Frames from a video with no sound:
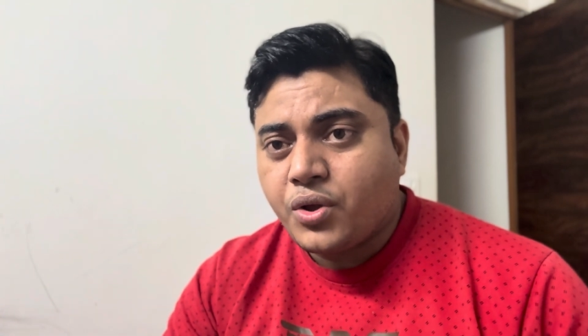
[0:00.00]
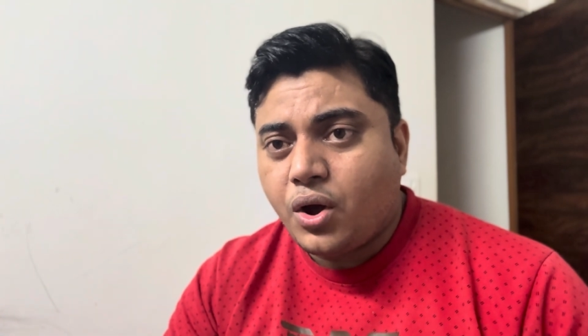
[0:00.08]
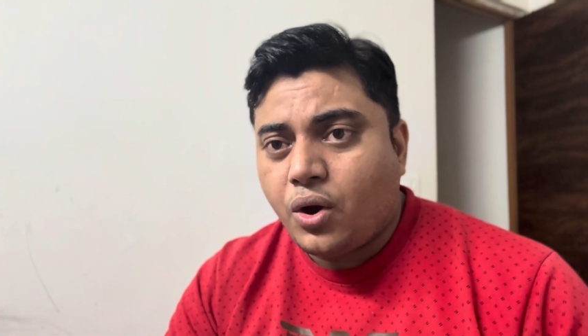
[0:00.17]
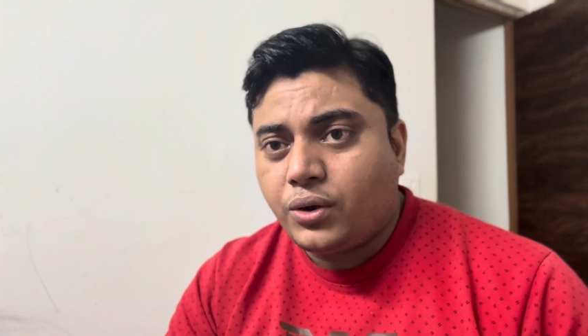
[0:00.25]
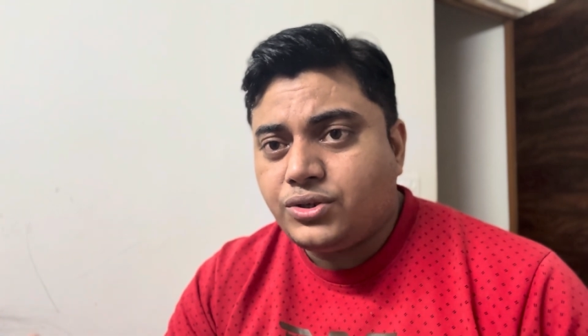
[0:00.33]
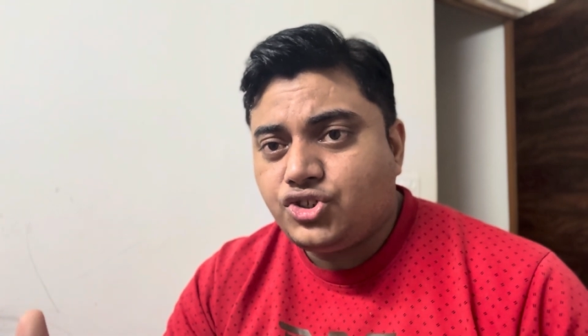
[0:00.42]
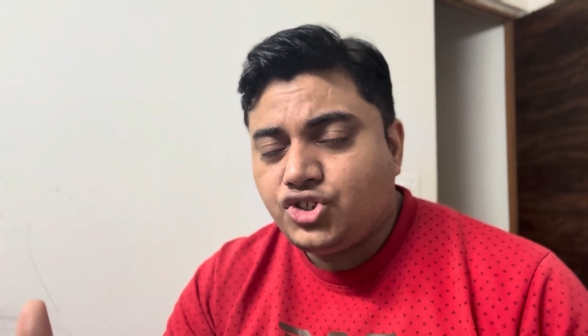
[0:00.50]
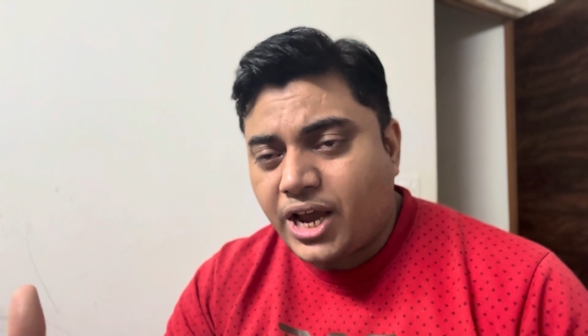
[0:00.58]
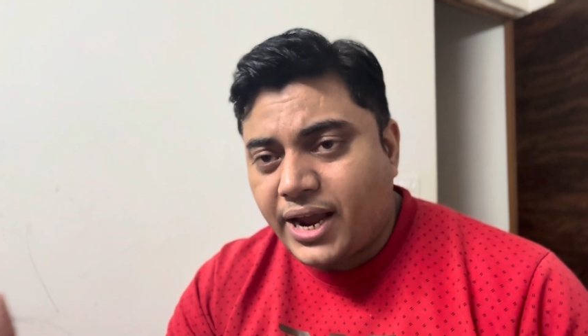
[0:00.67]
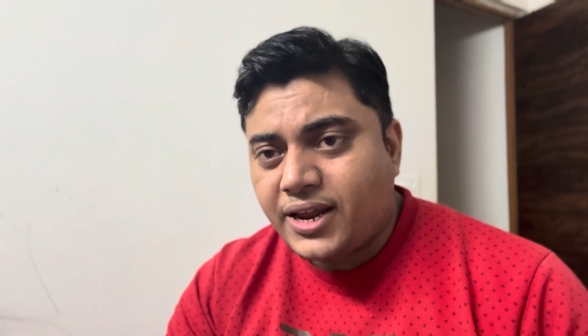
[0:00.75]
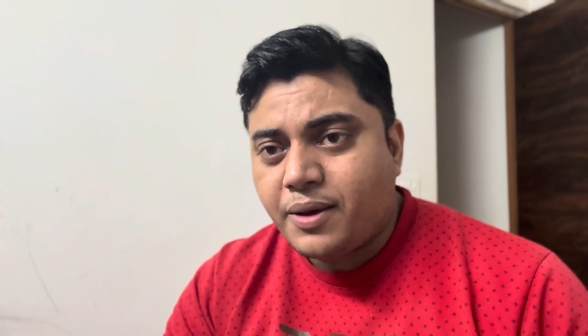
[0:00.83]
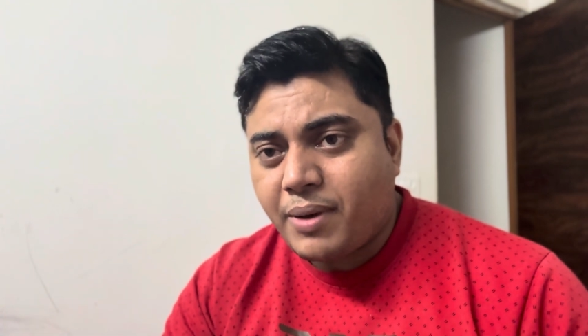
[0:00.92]
on
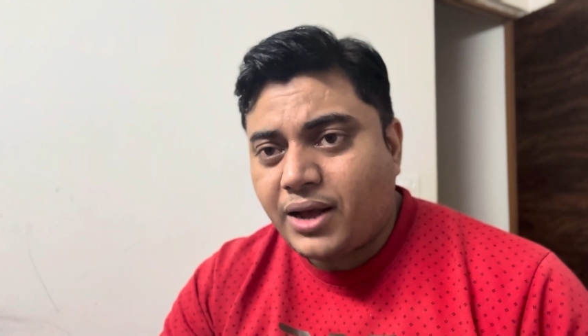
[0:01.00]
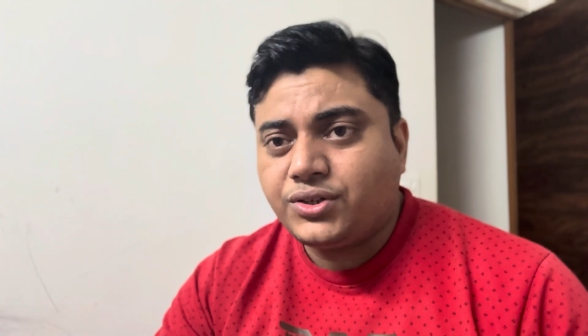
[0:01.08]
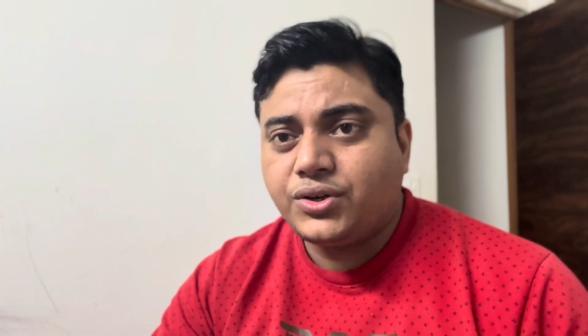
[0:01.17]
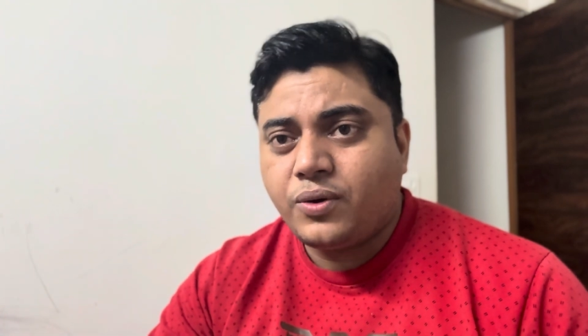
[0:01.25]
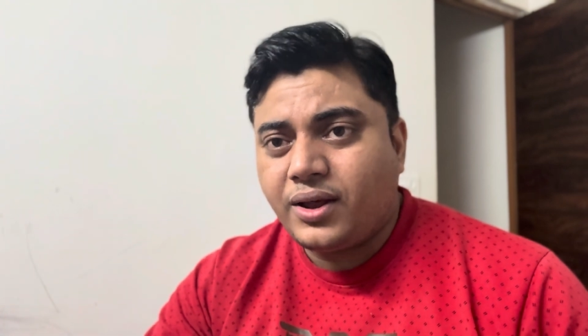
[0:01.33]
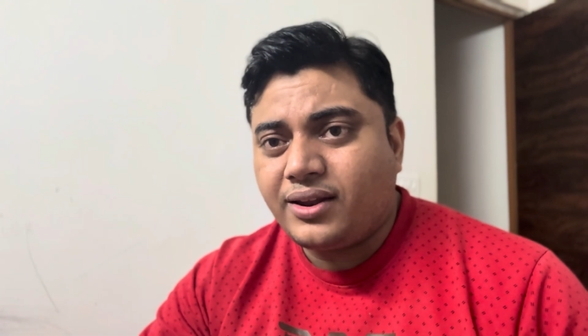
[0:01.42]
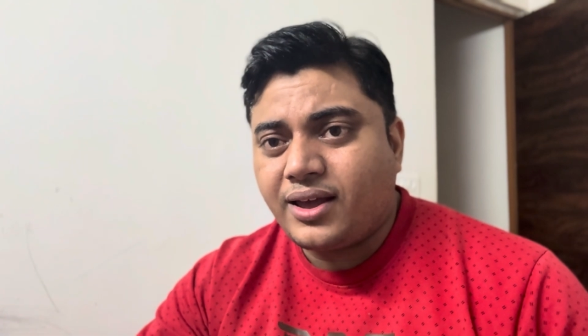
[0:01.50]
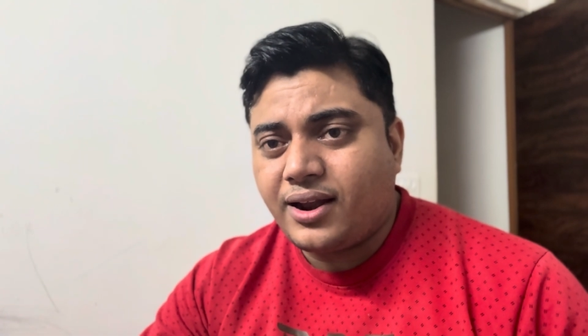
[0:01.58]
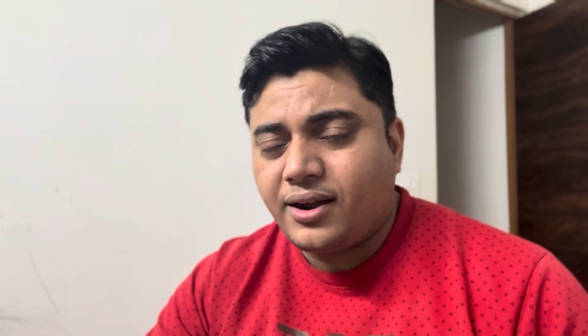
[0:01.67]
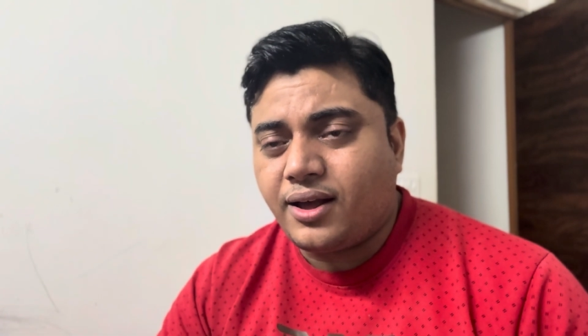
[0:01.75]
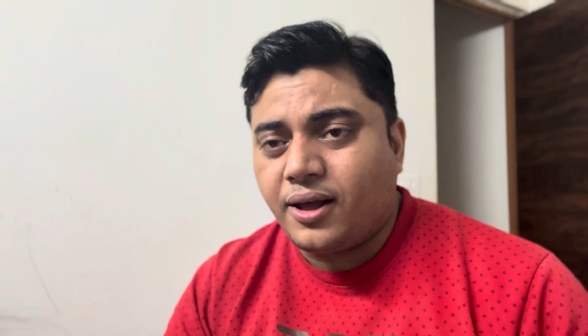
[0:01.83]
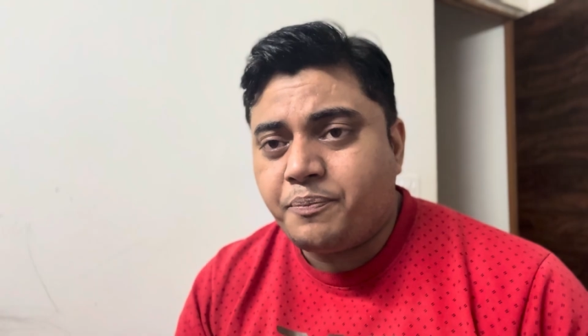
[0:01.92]
China, Mexico, and
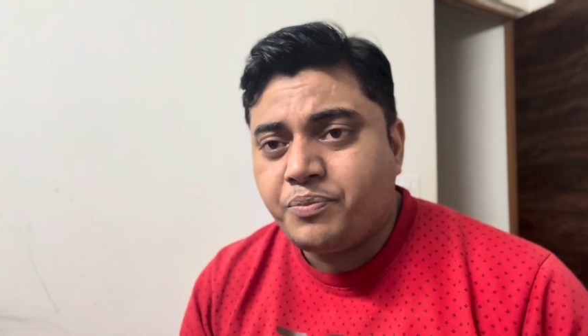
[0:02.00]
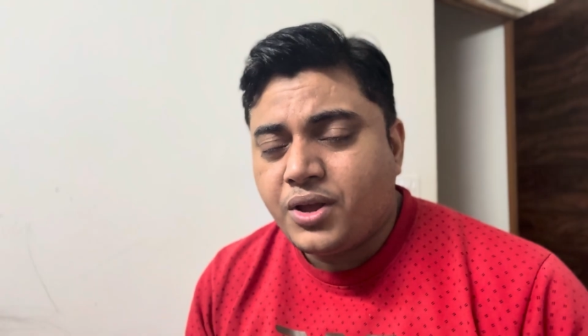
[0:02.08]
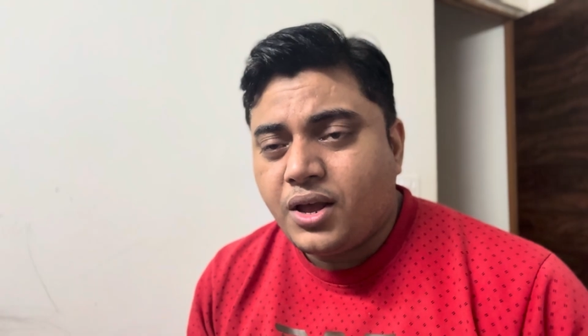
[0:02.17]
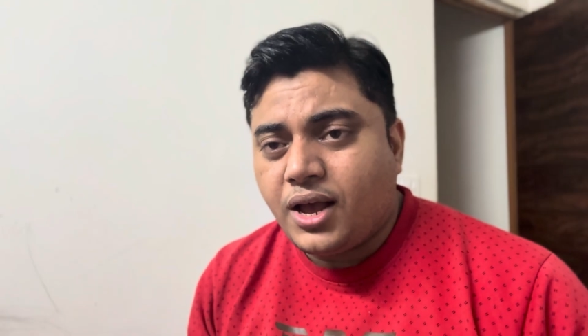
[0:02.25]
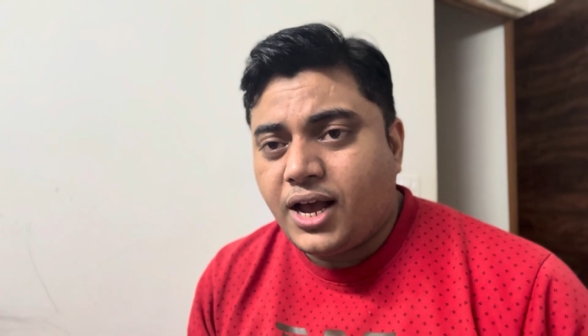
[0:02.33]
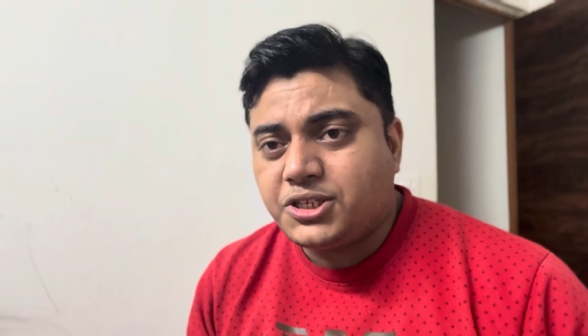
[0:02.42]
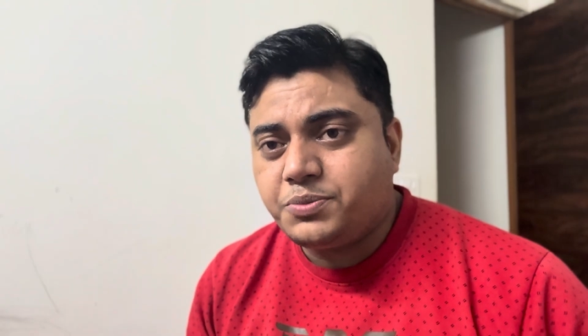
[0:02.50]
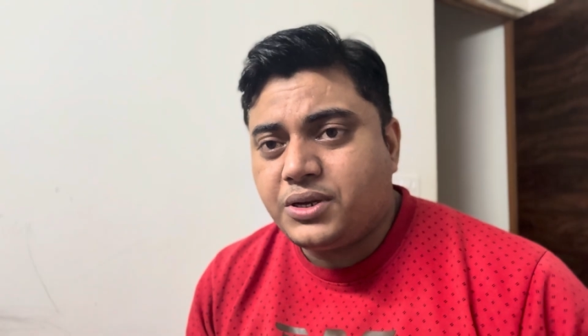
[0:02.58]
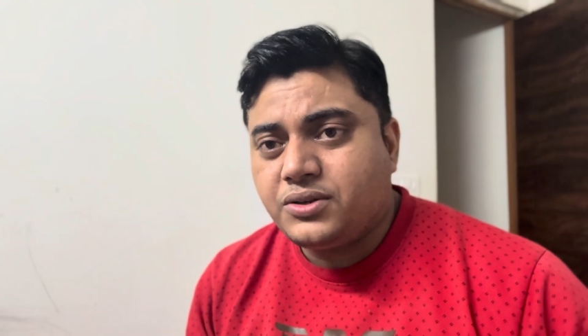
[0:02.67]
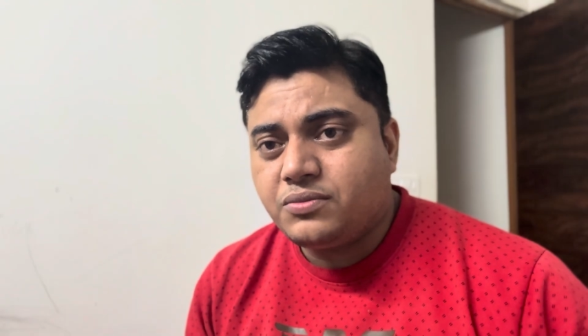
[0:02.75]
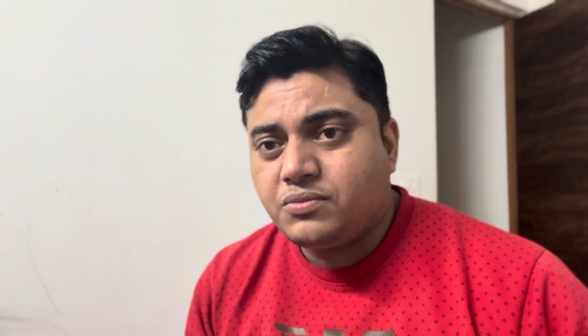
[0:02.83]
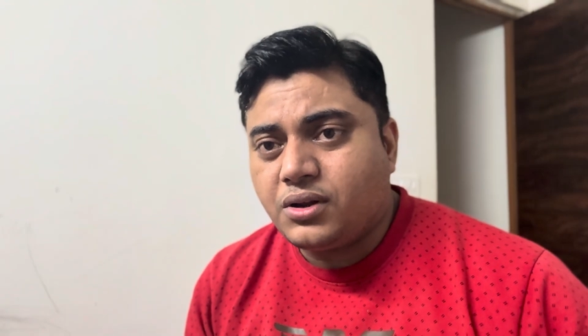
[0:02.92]
Canada has
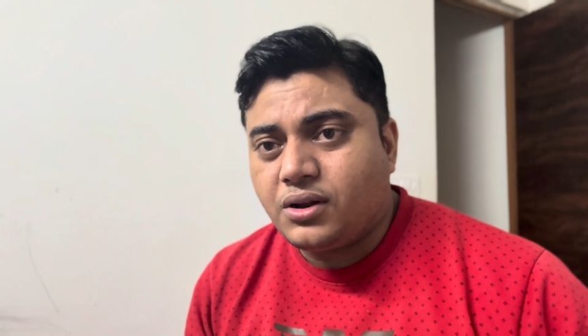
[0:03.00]
been